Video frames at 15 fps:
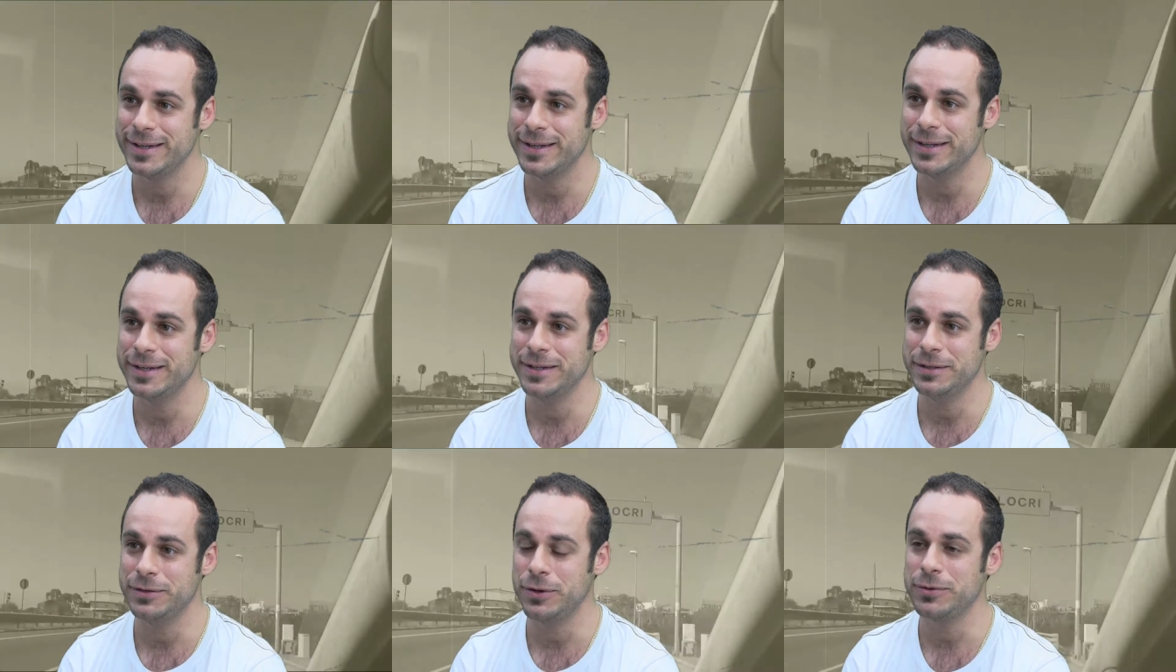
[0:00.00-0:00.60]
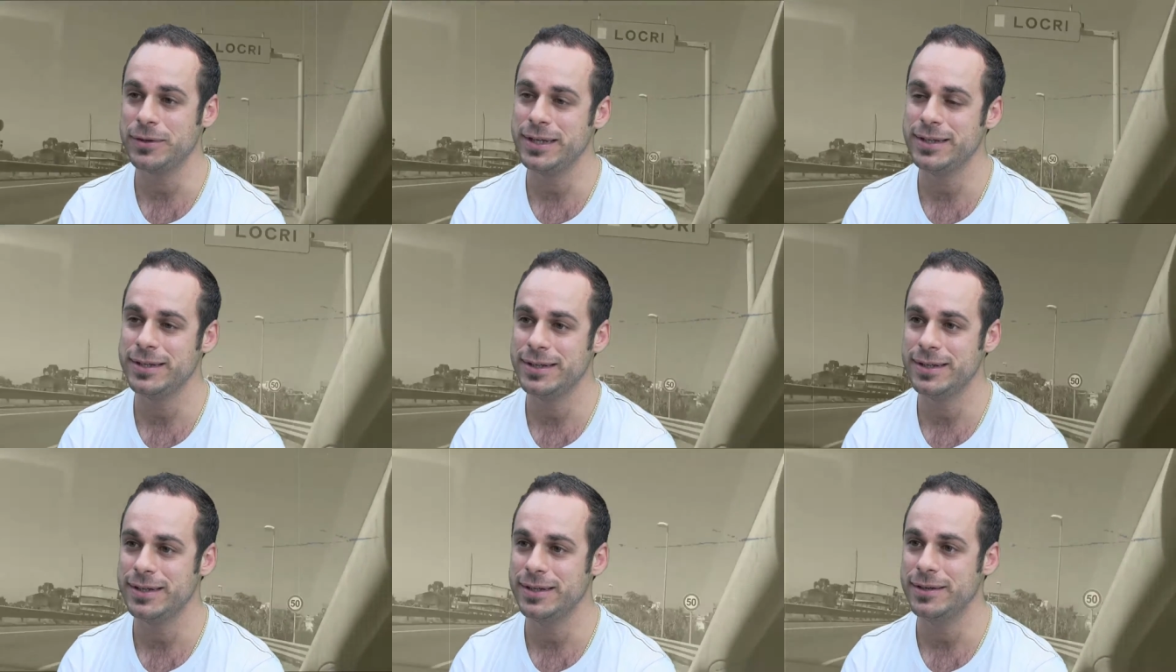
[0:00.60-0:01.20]
their donkey,
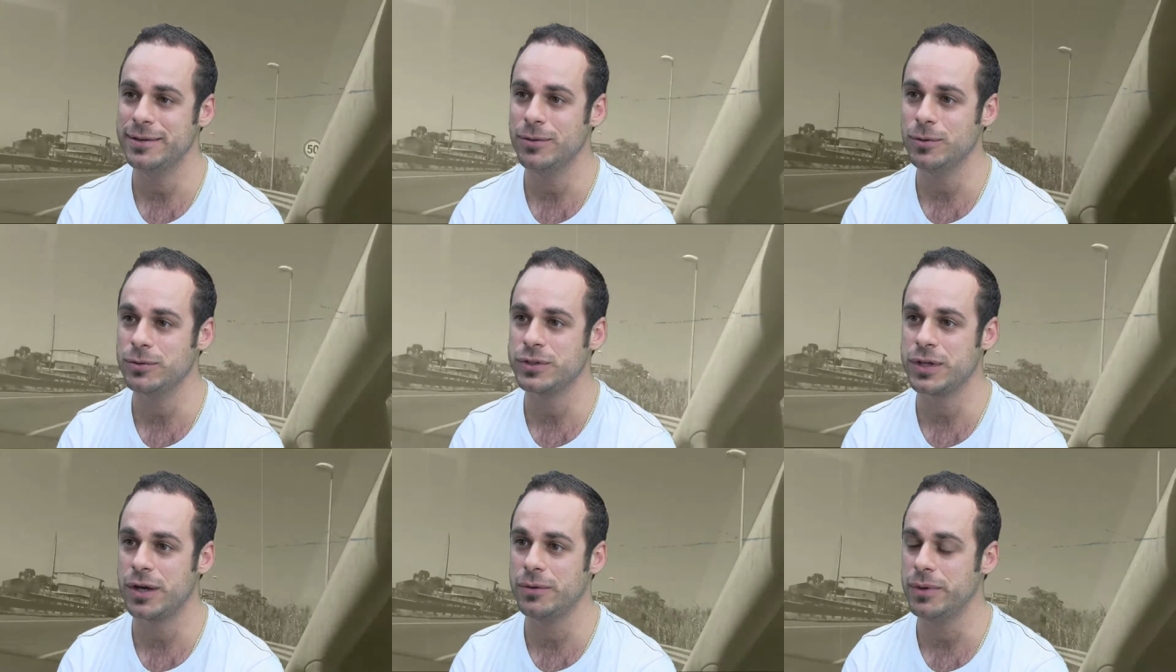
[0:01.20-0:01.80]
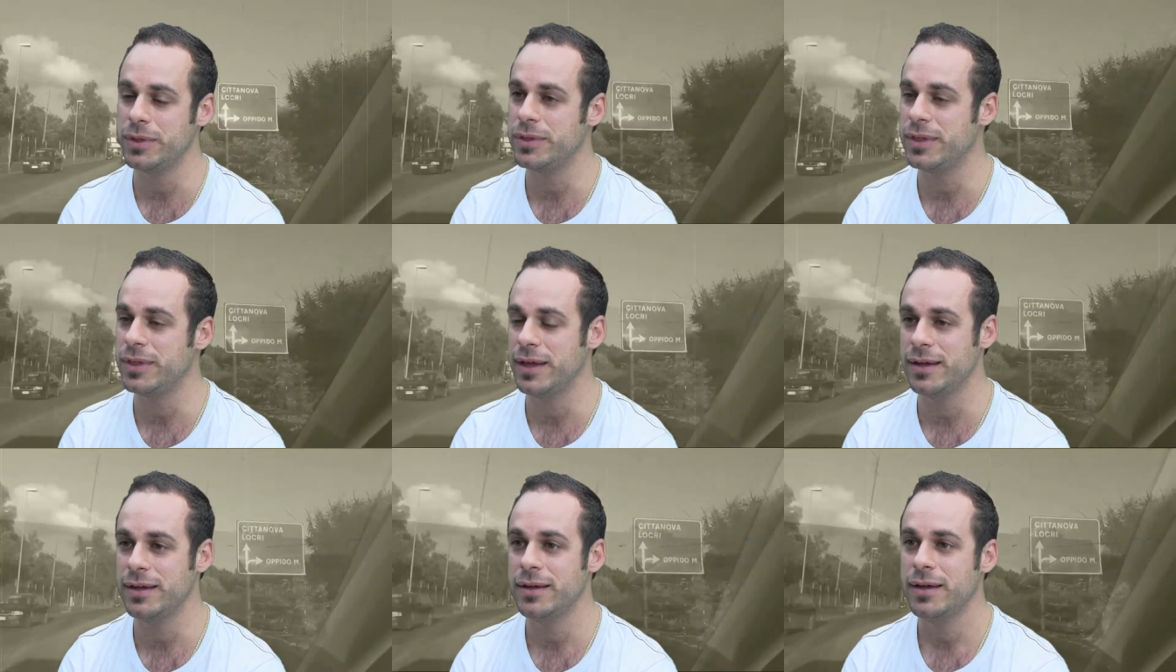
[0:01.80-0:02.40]
and also
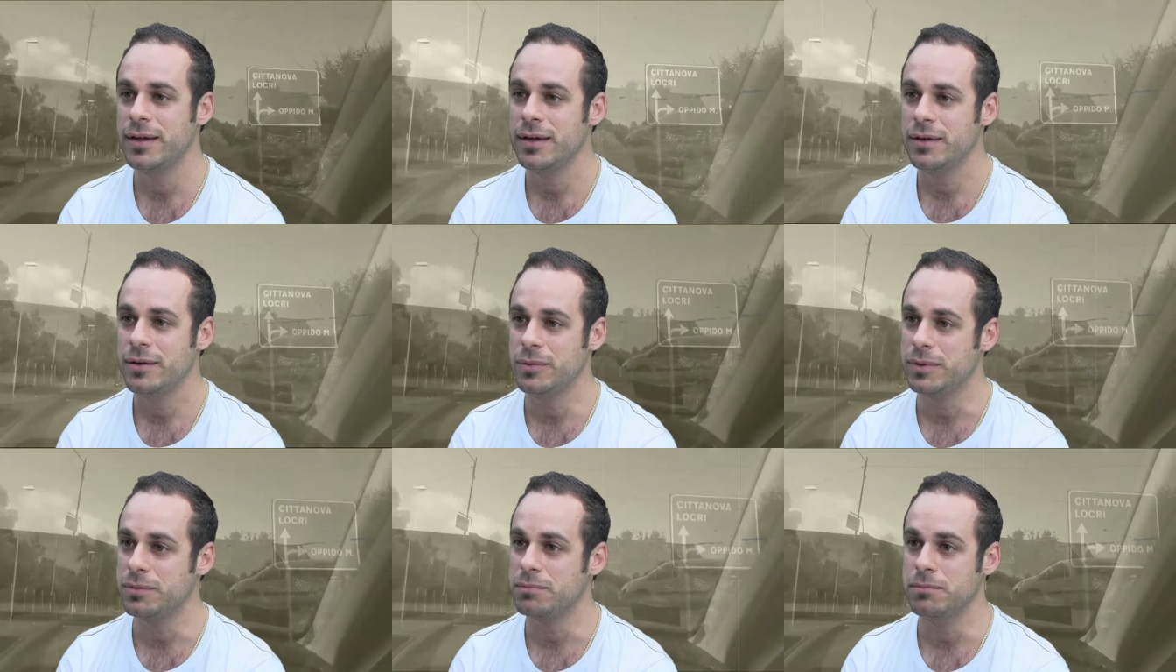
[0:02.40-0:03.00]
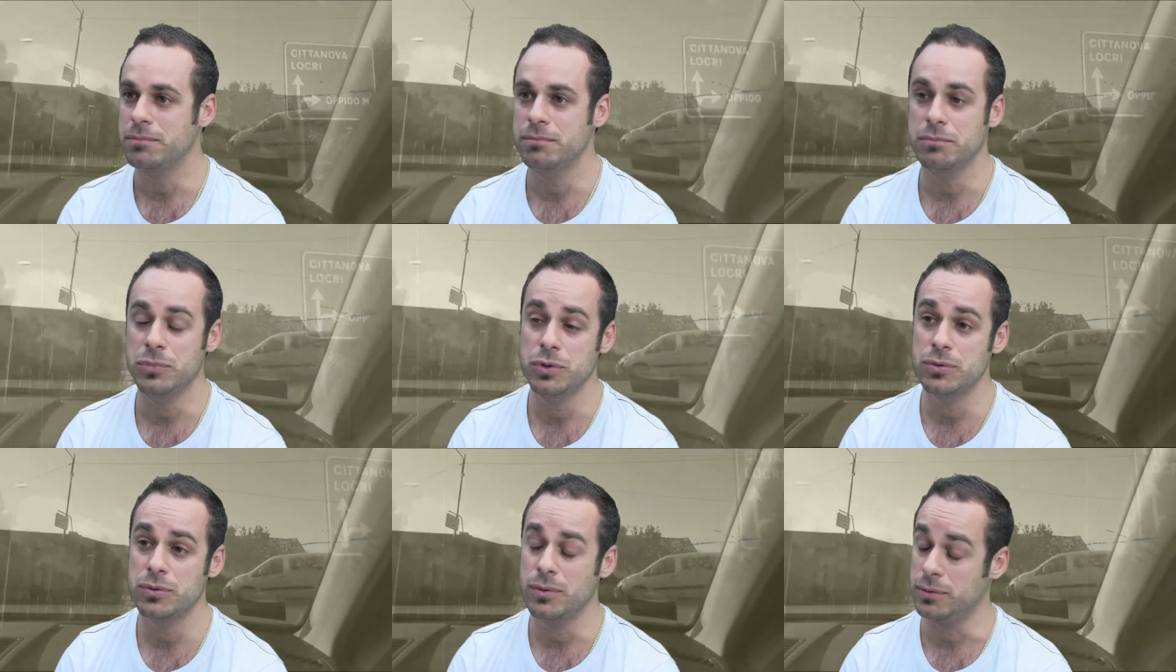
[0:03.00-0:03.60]
with
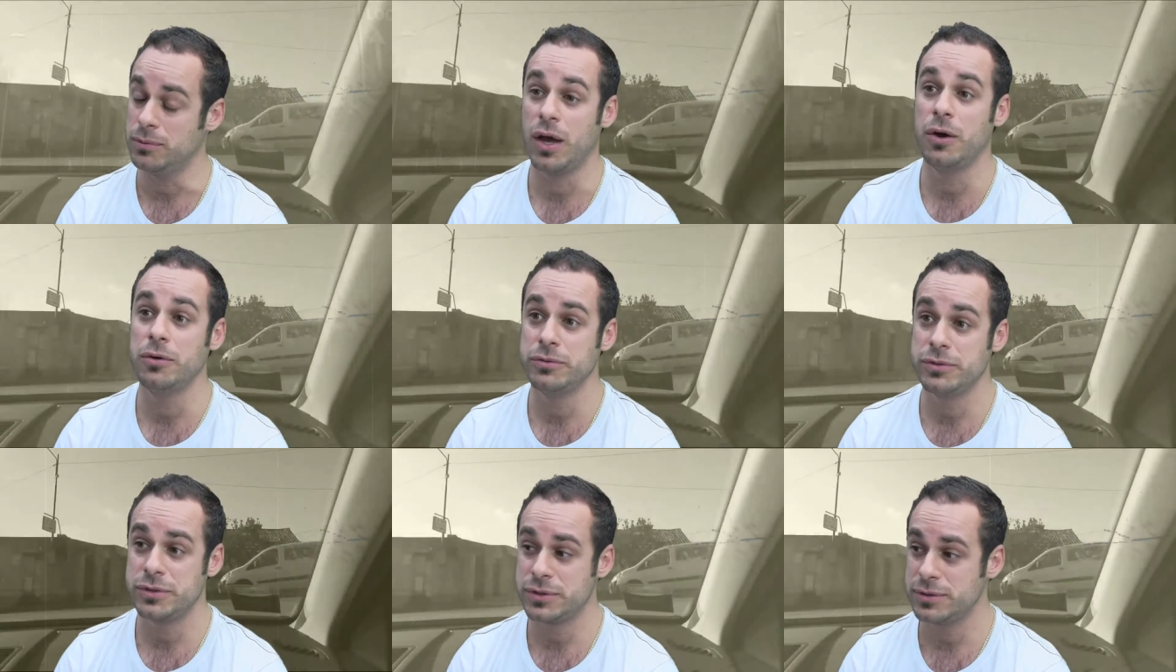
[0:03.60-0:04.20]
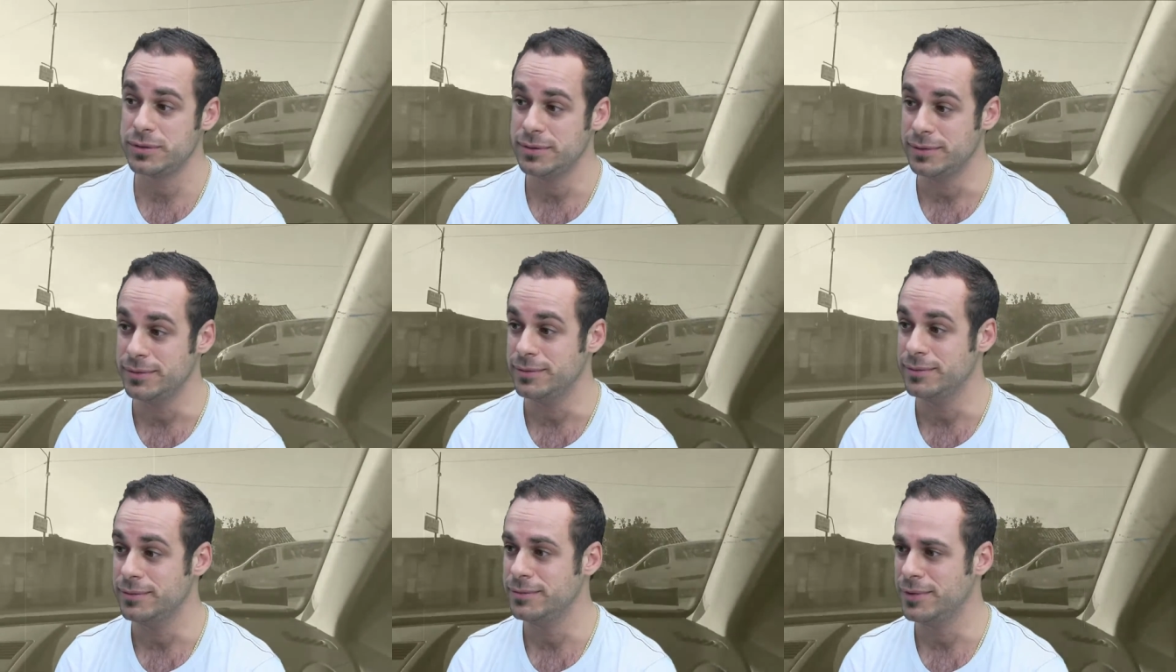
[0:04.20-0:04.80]
mule or goats,
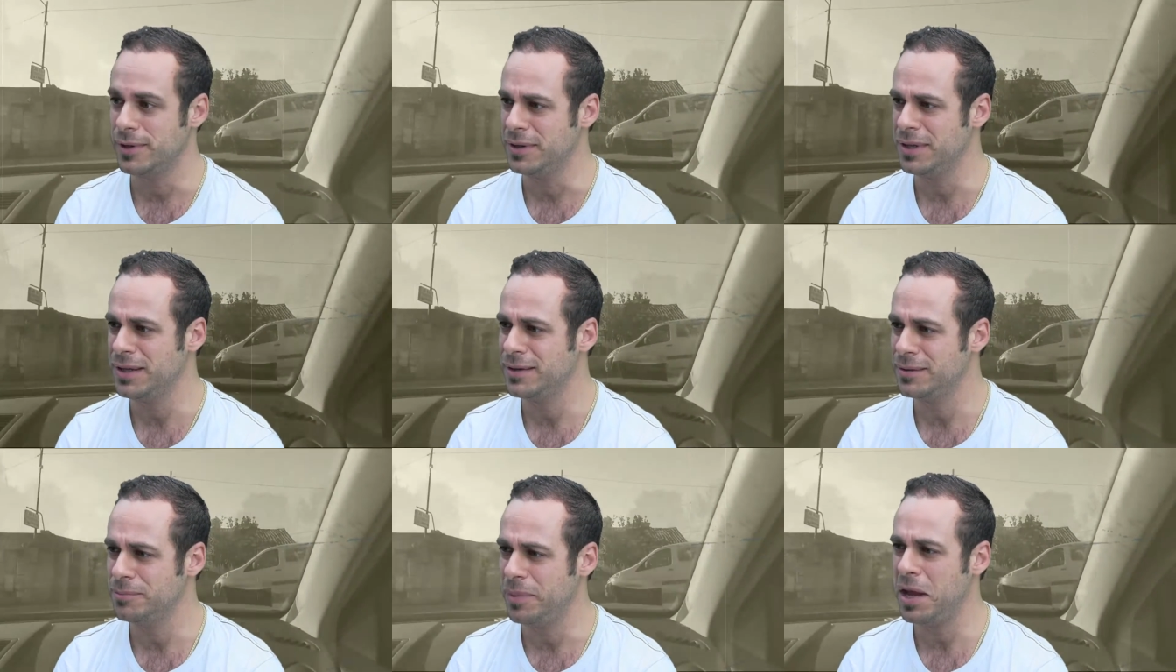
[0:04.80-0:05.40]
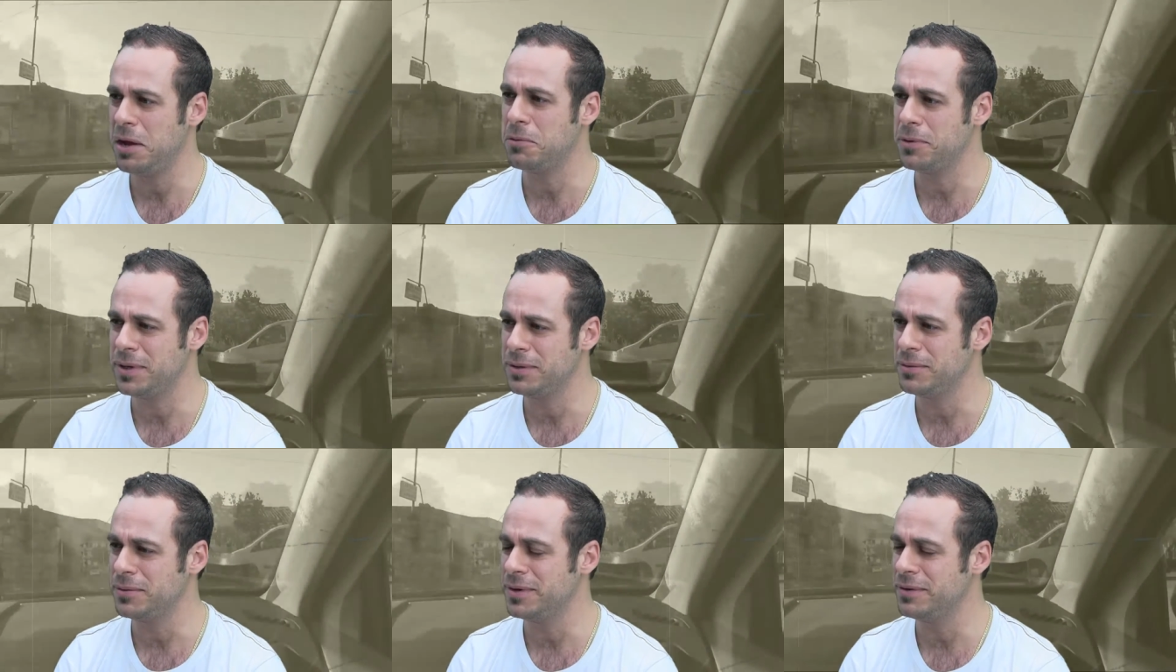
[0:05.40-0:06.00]
and I think
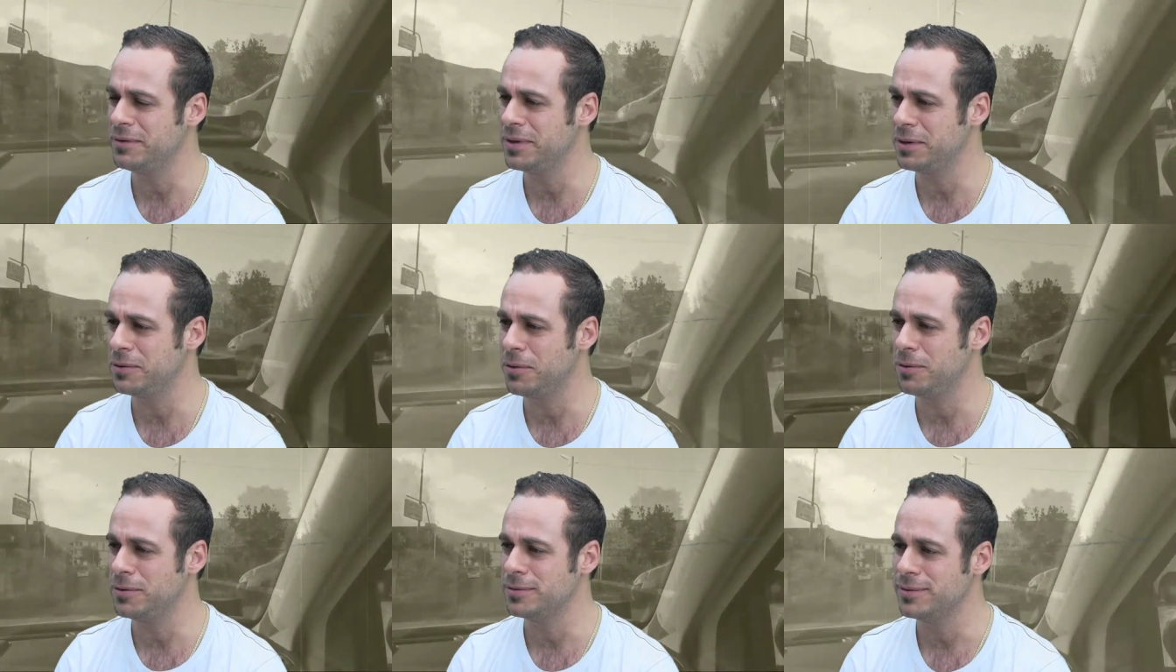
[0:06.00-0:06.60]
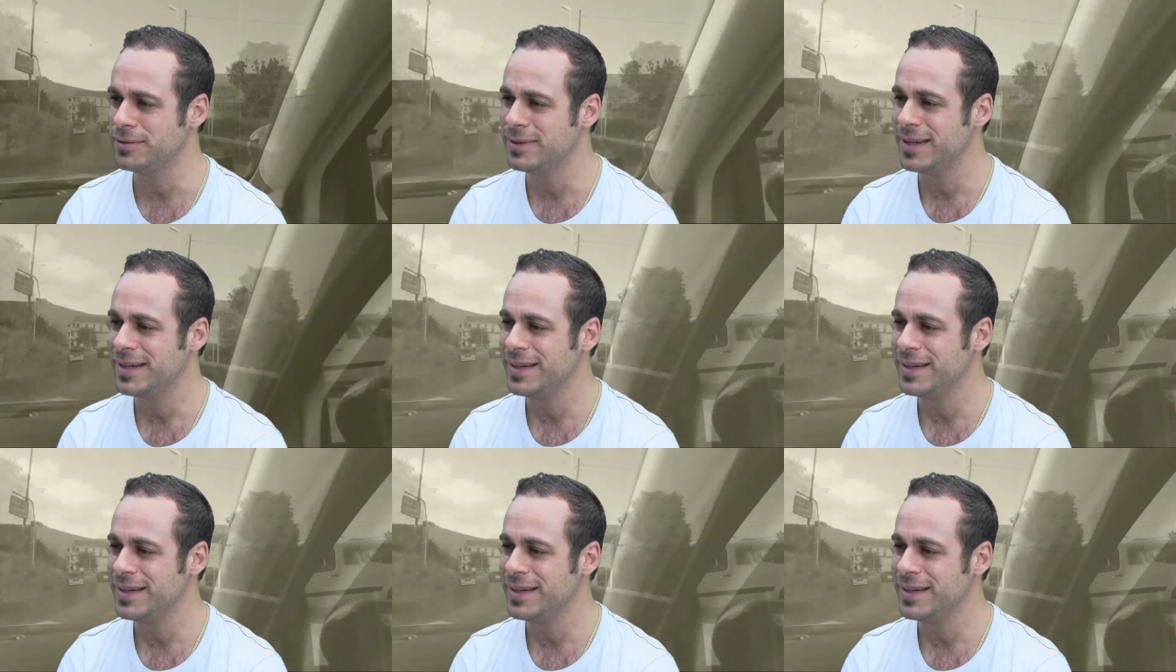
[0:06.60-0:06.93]
peccary or whatever they're called,